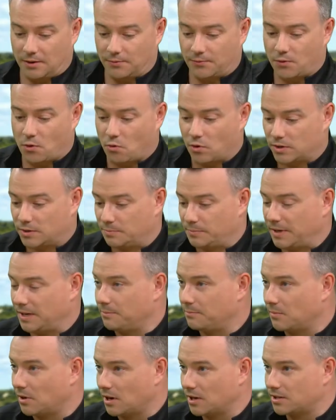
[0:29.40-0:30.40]
of course,
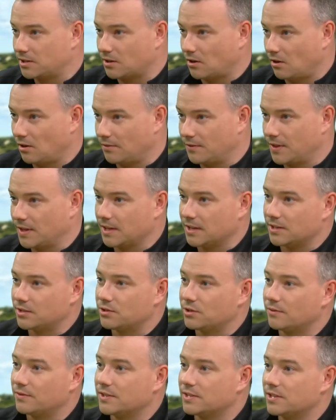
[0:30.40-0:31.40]
mid-March, all the
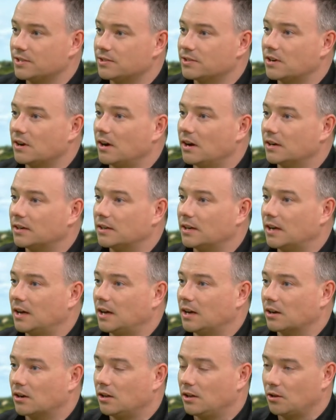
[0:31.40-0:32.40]
services got
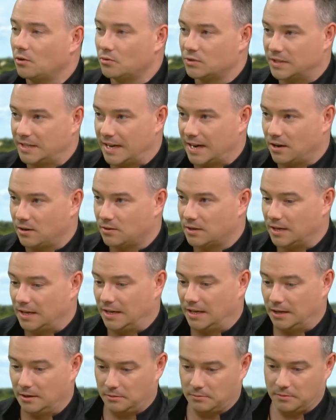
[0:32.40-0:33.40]
closed down
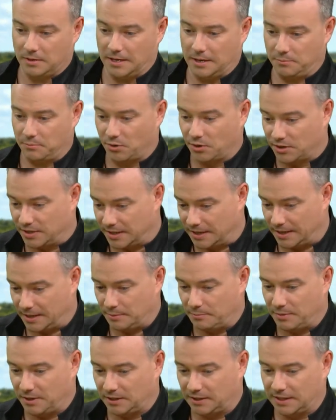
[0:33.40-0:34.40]
in person in
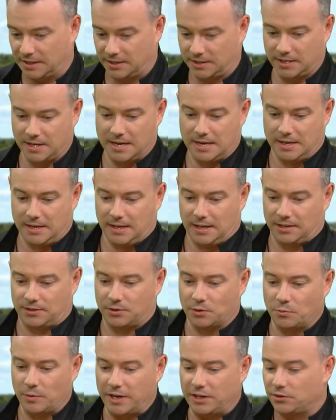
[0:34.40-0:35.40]
the buildings.
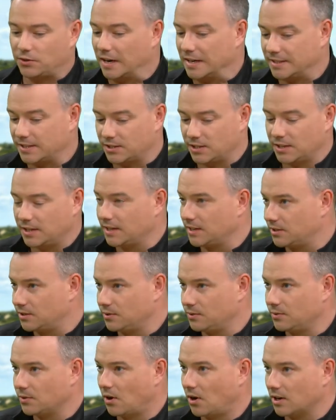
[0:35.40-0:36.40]
So we transitioned
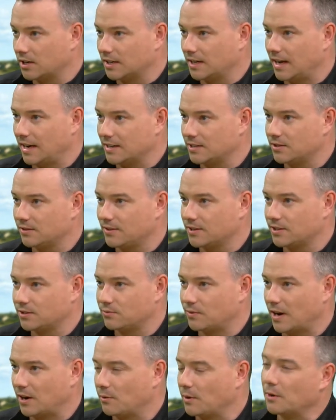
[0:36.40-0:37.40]
into online
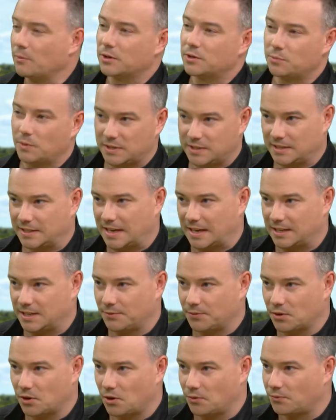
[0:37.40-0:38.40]
services right away, which wasn't that
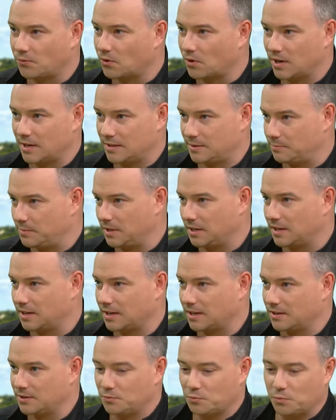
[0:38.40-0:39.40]
difficult for us
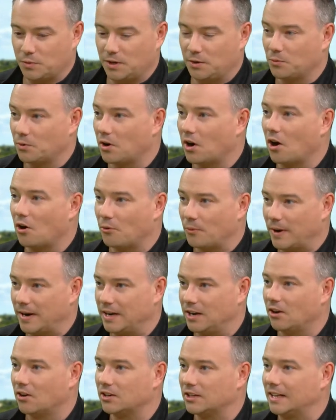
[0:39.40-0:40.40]
because we were
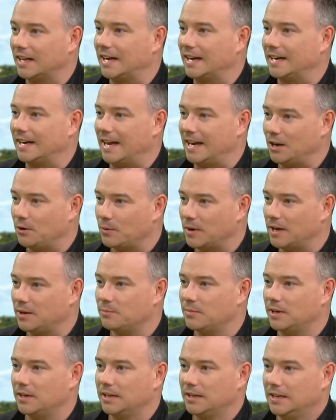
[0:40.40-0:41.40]
already online anyway.
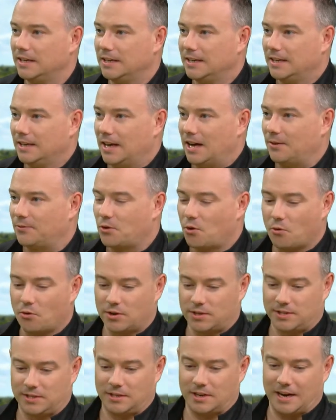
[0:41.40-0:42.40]
But of
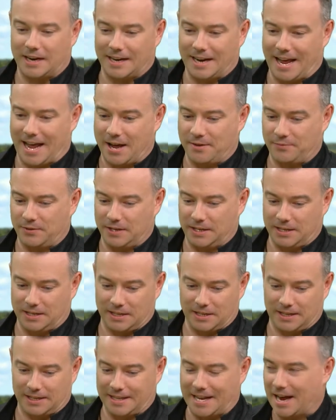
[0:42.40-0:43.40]
course, not
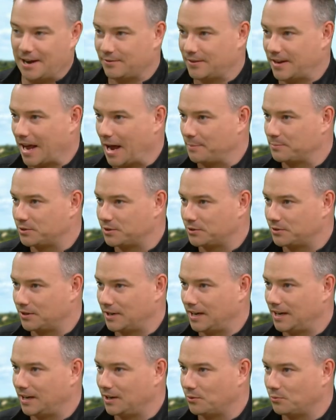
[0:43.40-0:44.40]
having a live capture
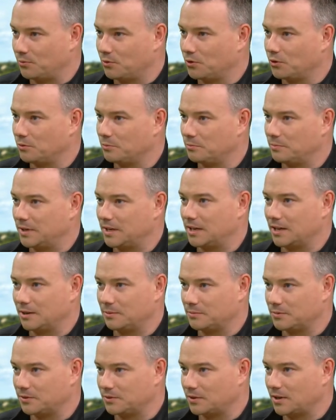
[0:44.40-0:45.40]
in a room
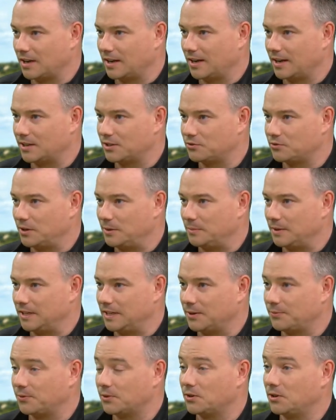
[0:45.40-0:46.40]
becomes extremely
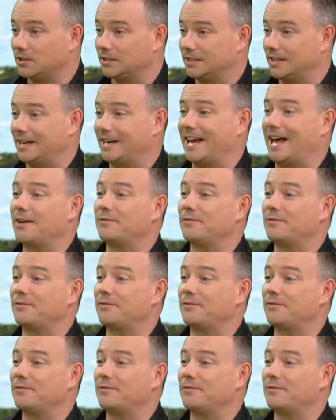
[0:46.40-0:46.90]
difficult. Not